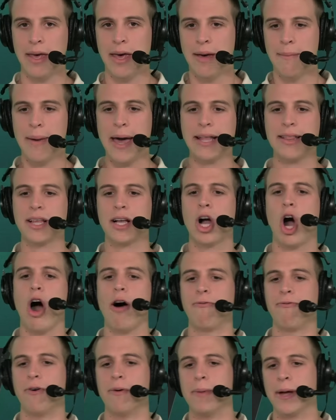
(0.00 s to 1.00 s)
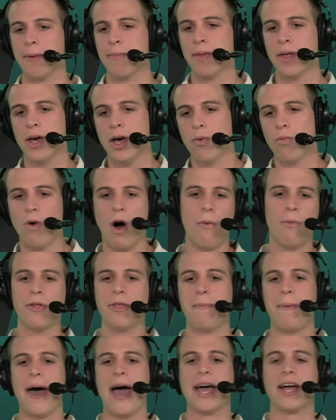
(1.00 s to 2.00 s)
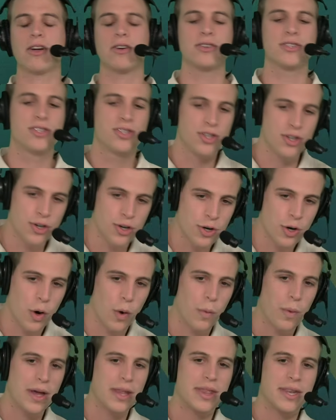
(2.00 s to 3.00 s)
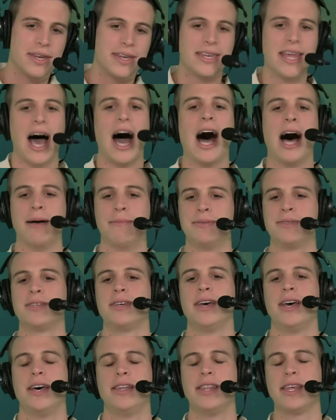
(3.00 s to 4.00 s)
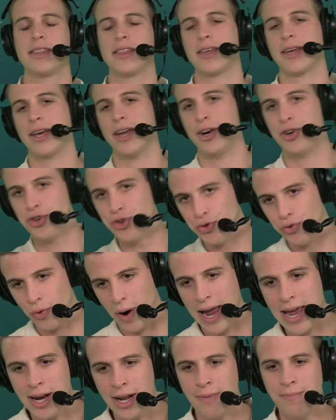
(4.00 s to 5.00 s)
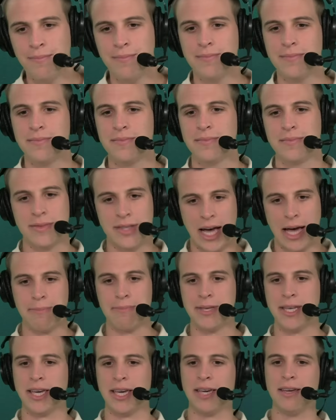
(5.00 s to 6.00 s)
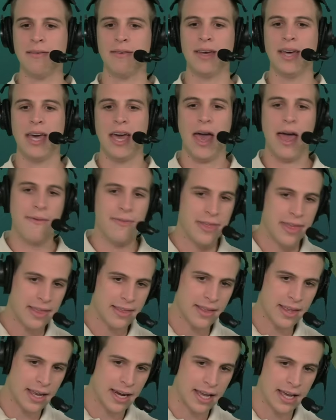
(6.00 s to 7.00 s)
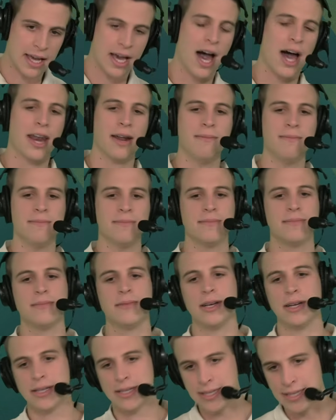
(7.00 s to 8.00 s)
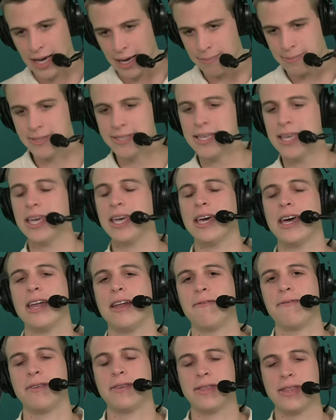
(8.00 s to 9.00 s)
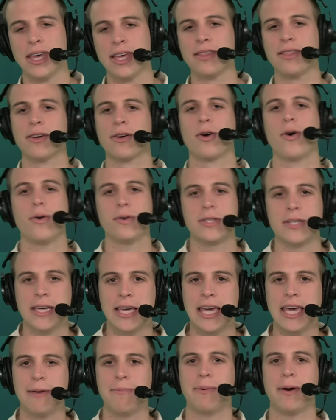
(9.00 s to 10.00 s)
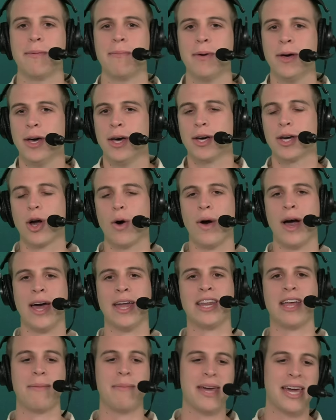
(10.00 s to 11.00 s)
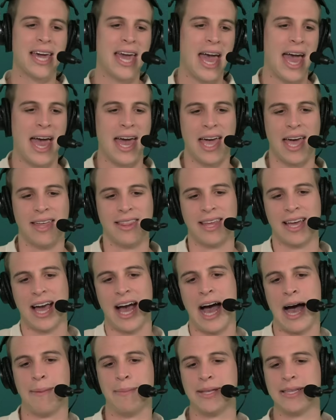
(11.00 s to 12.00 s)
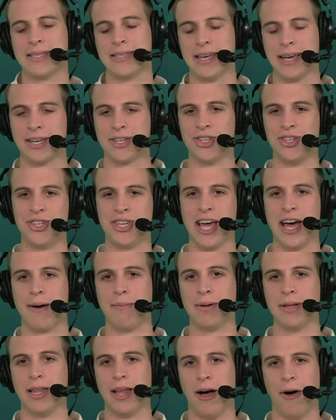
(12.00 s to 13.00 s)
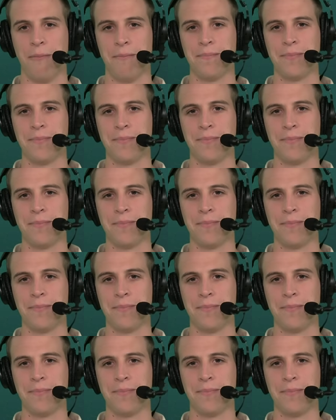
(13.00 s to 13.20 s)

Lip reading: Make the call for me. What will the Packers do with Doubs? Think they're going to trade him? Type T. If you think they're going to cut him, type C. And if you think they're going to keep him, go ahead and give me a K in the comment section down below.